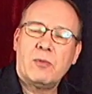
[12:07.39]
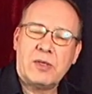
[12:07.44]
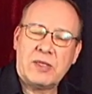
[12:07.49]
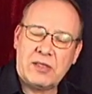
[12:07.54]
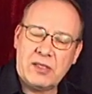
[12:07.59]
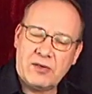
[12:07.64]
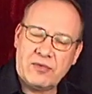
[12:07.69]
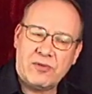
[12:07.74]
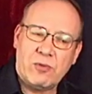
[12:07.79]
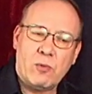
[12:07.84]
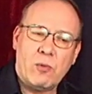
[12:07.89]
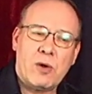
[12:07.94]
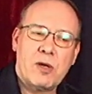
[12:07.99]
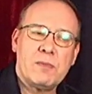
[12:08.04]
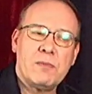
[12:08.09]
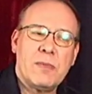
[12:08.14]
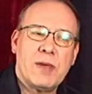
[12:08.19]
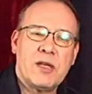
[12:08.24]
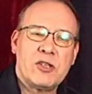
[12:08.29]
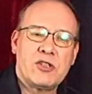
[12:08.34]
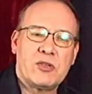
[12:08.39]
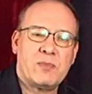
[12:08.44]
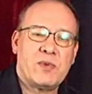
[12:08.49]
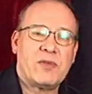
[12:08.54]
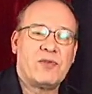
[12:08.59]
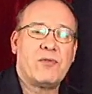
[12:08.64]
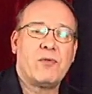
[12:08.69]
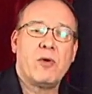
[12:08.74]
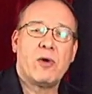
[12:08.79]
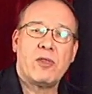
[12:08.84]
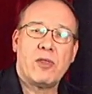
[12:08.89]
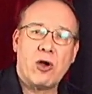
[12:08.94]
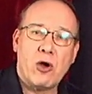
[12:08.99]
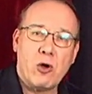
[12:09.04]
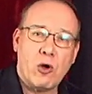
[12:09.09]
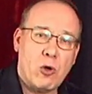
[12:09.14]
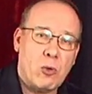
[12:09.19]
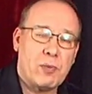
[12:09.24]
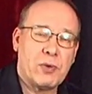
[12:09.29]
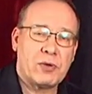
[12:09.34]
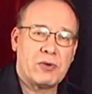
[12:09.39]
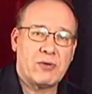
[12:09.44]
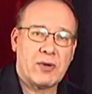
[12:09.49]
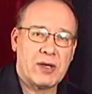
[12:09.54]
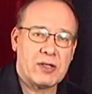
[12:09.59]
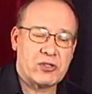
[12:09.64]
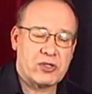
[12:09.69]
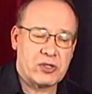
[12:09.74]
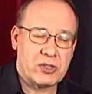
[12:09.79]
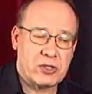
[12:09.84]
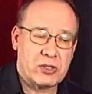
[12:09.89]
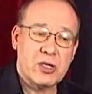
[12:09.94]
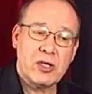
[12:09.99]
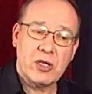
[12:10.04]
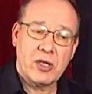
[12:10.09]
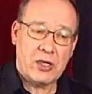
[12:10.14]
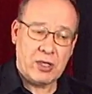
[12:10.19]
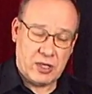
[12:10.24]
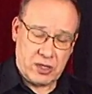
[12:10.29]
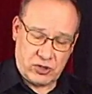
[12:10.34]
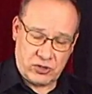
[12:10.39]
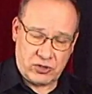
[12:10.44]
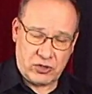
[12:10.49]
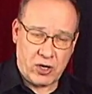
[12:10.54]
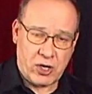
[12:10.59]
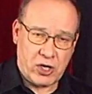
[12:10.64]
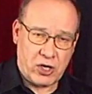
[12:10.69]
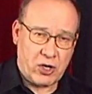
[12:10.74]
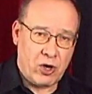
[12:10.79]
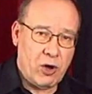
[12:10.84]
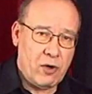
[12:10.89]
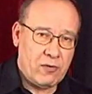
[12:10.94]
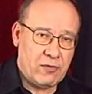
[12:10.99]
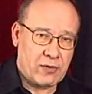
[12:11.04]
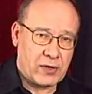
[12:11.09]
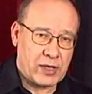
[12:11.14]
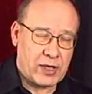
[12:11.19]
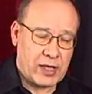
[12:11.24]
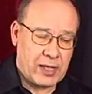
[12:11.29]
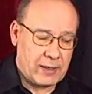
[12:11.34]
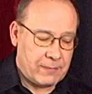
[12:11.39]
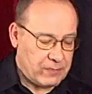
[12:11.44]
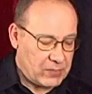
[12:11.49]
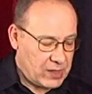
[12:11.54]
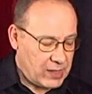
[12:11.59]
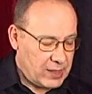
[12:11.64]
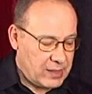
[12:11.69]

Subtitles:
we did for one measure before the whole progression started over again.